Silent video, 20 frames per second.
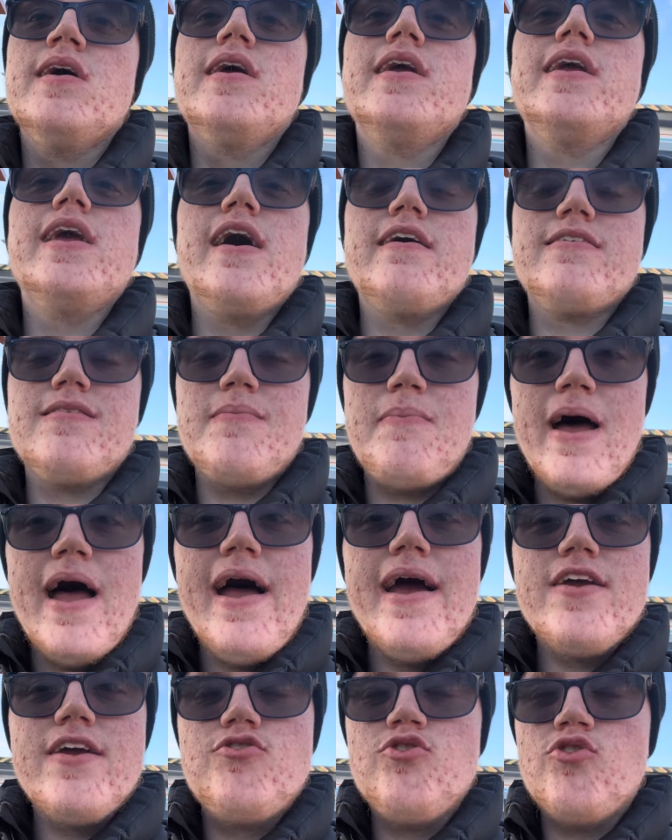yes,
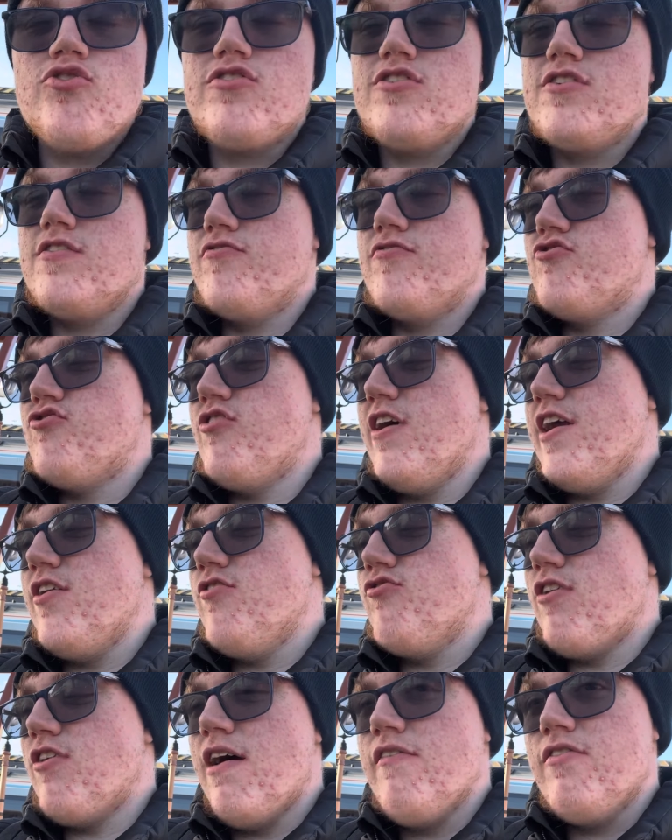apparently shortage of train
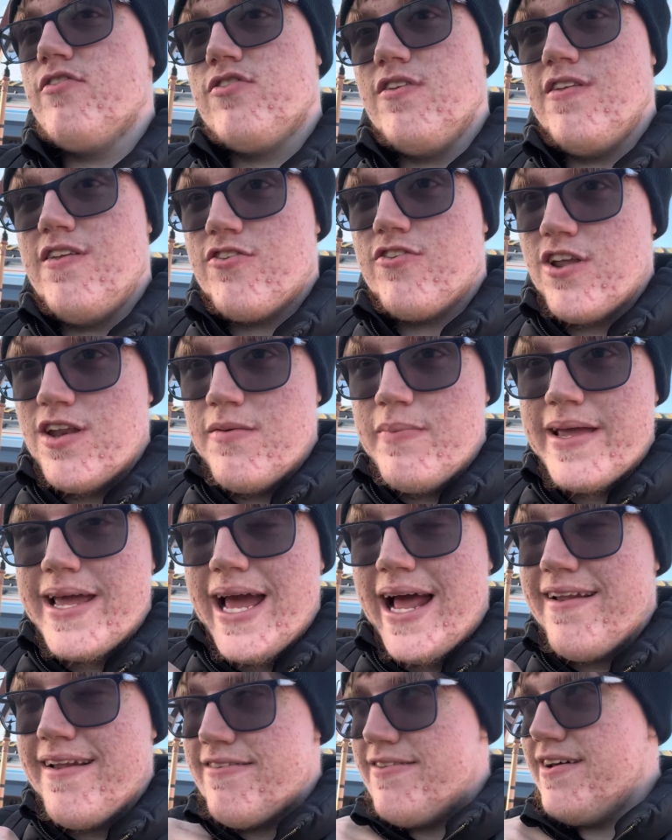drivers, so there's going to be
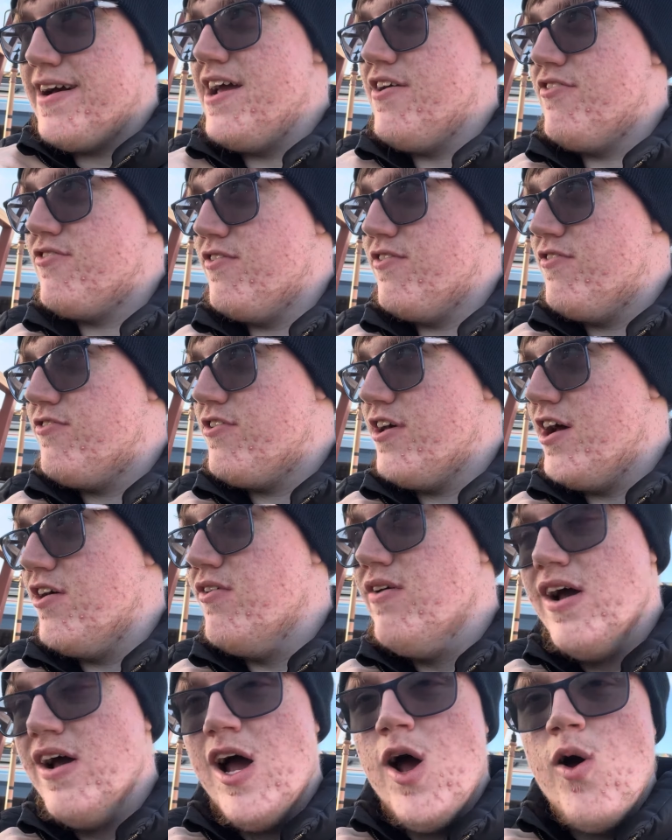cancellations. So
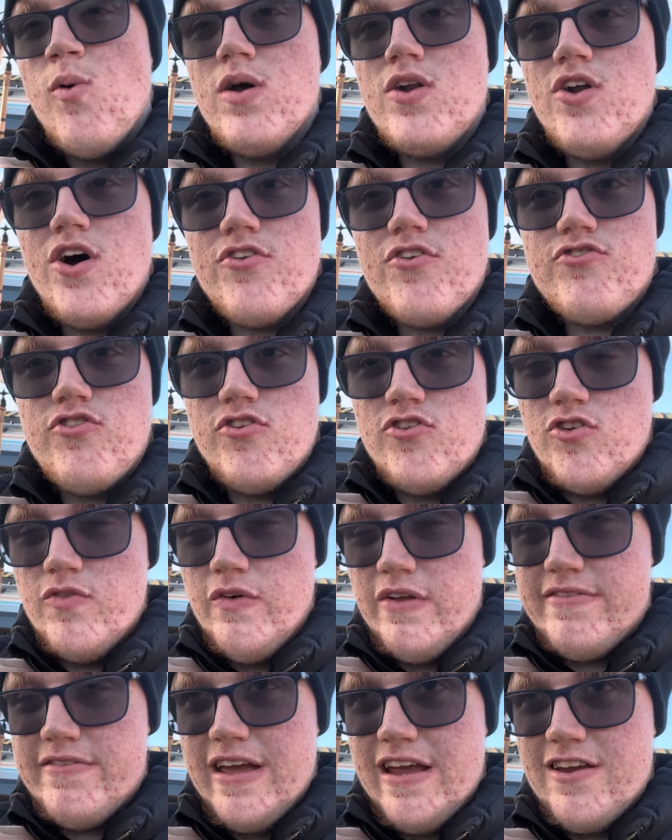we're not doing all
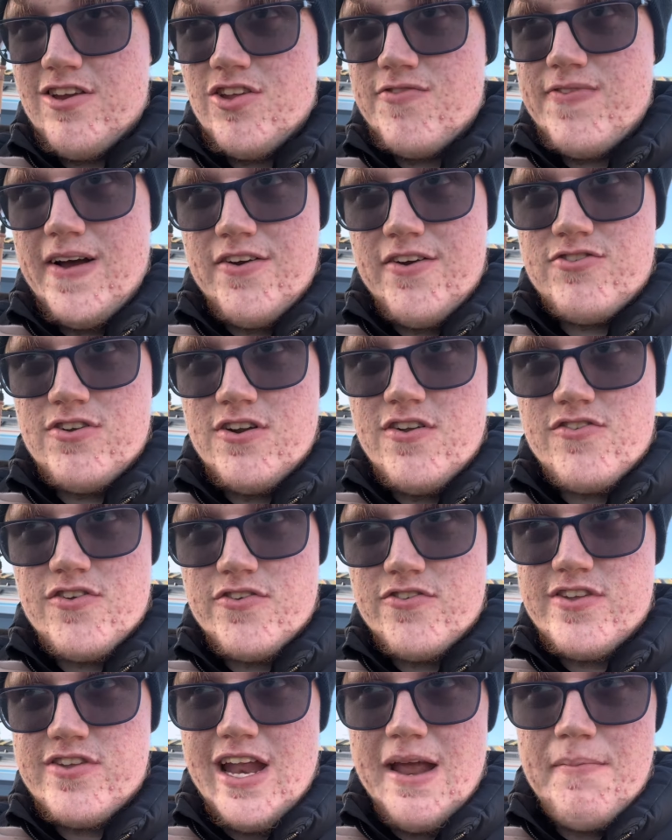the stations that I should have done
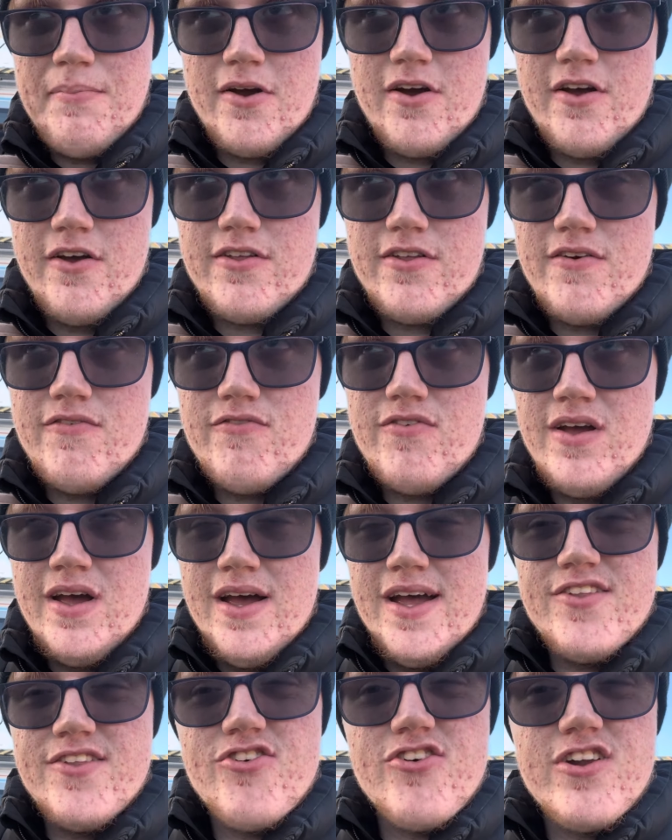today because I'm
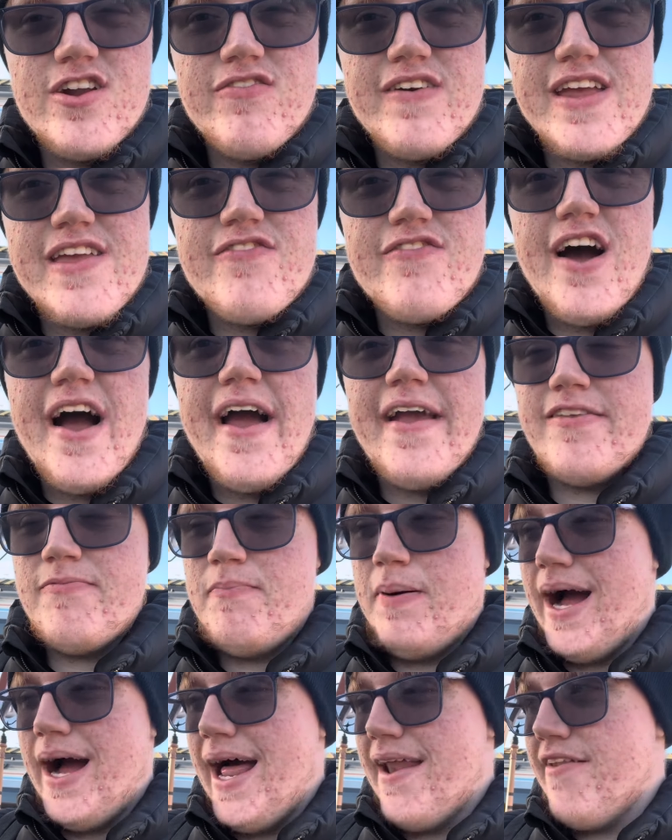doing a revised
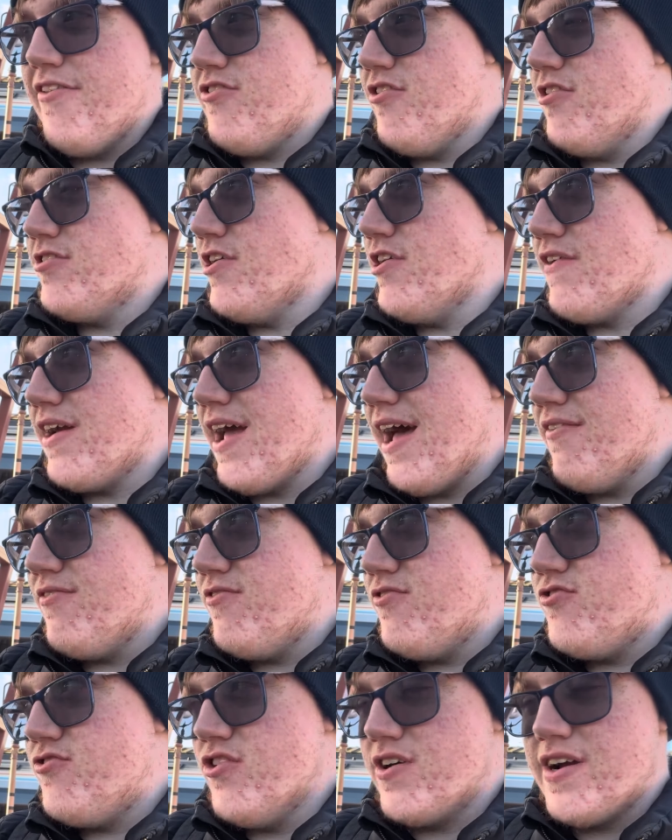plan so I don't get
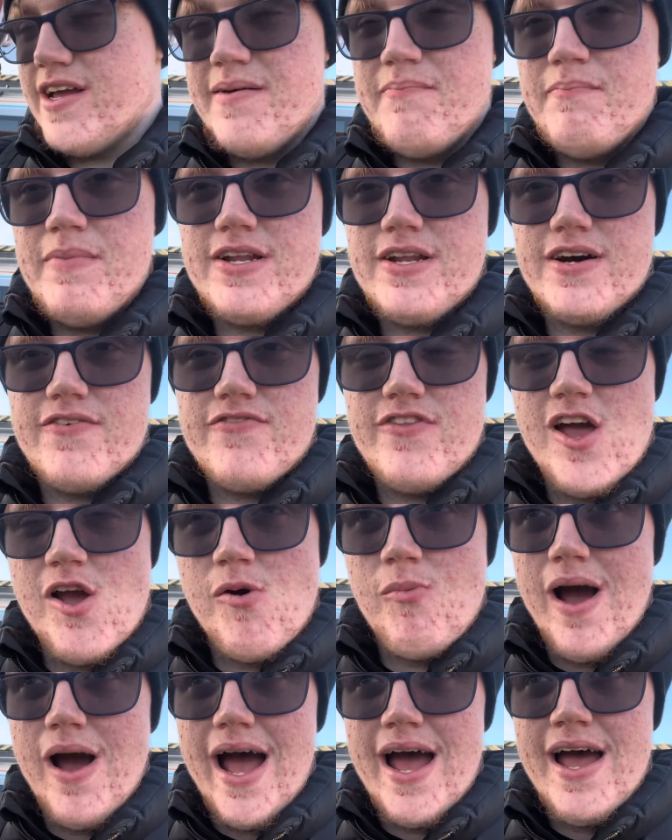stuck in middle of
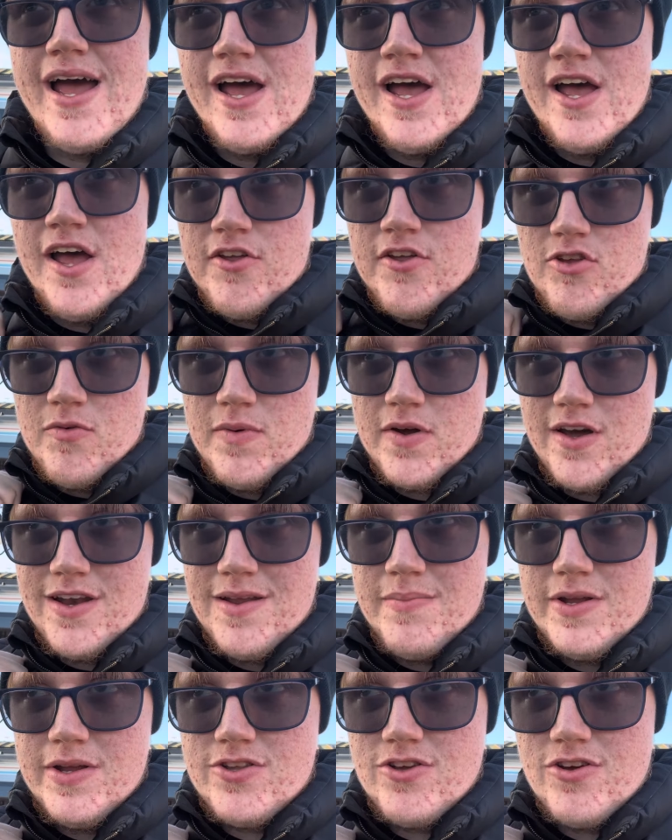nowhere. So we're going to
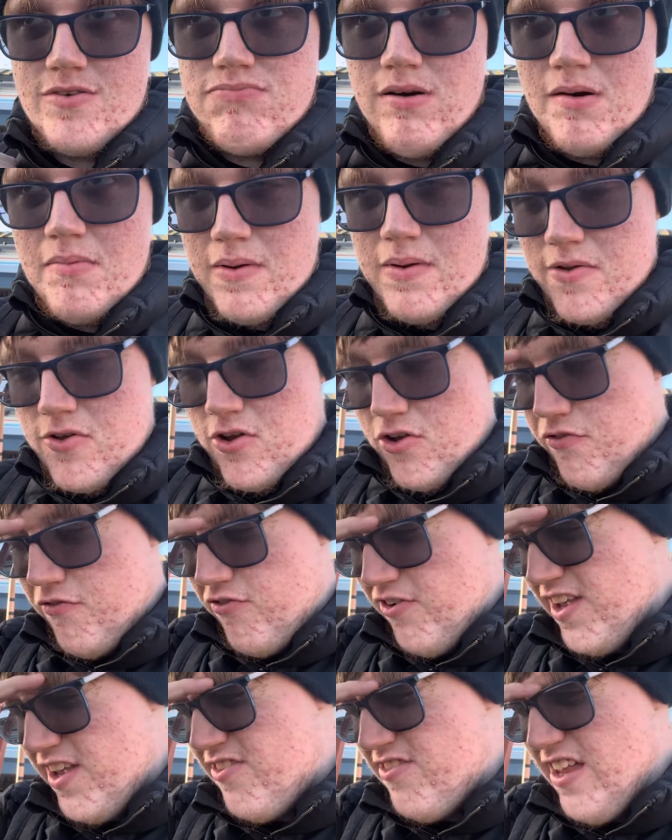be doing probably just
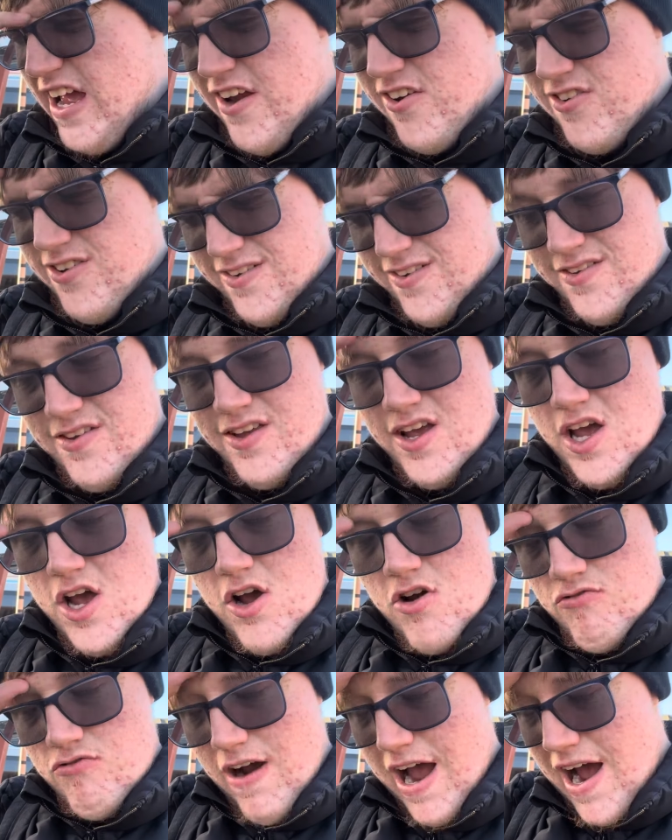three stations.
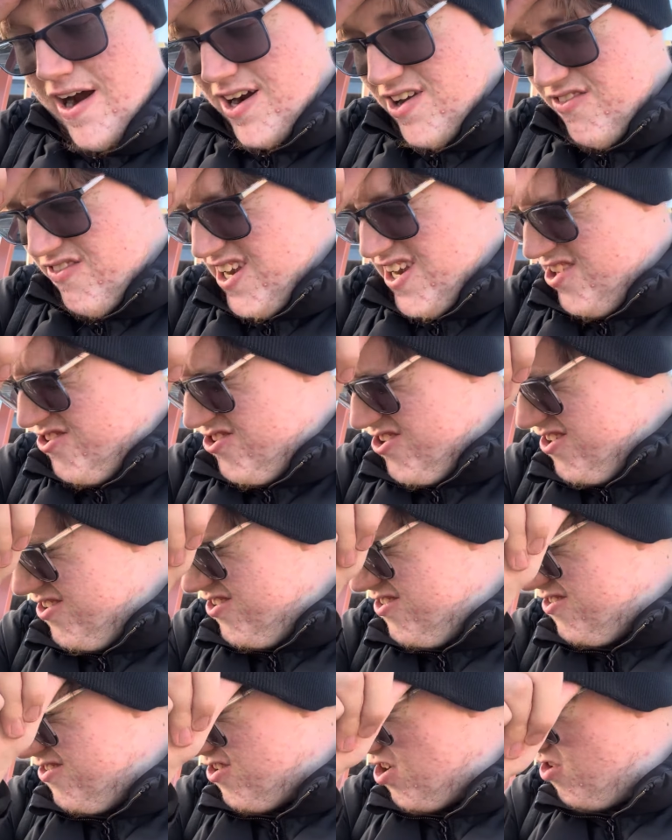Rowley
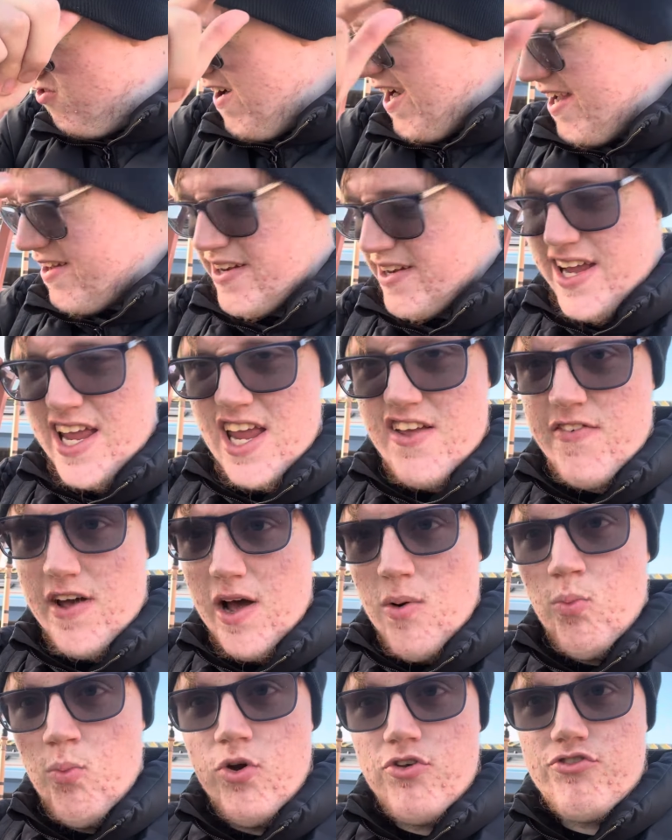Regis, Cradley Heath
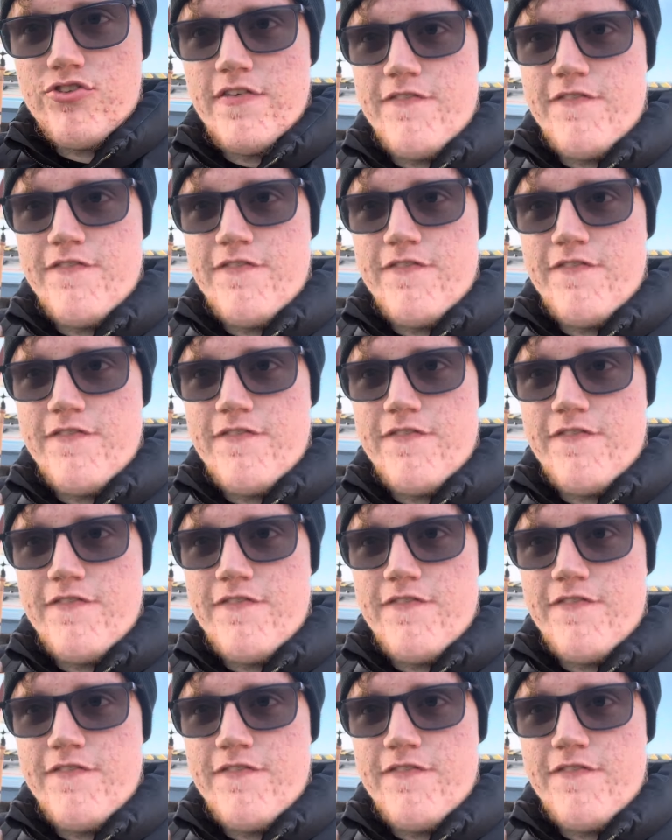and Worcester